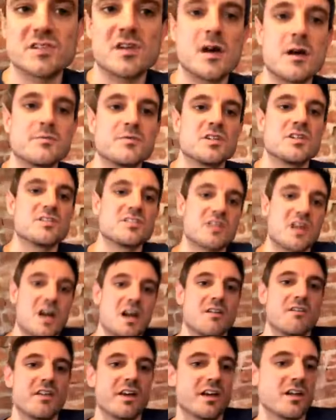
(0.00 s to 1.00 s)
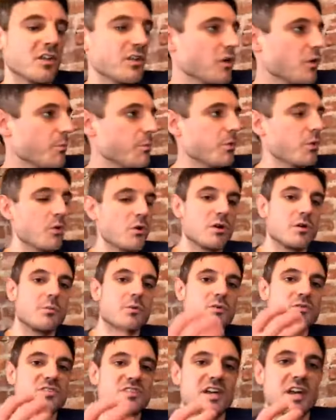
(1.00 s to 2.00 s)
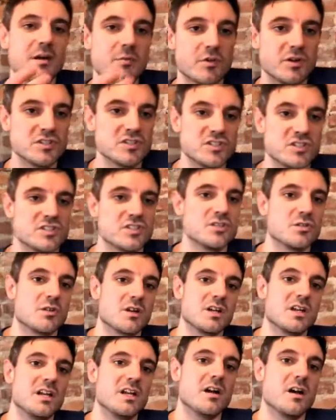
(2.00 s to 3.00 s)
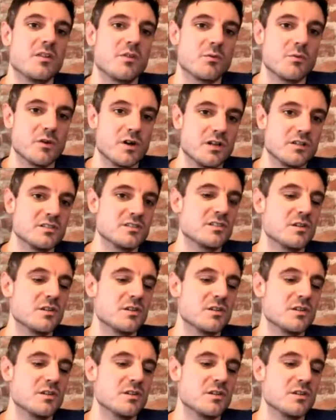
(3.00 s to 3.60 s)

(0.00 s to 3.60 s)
option. It's kind of like a little portable sandwich that you can eat on the run.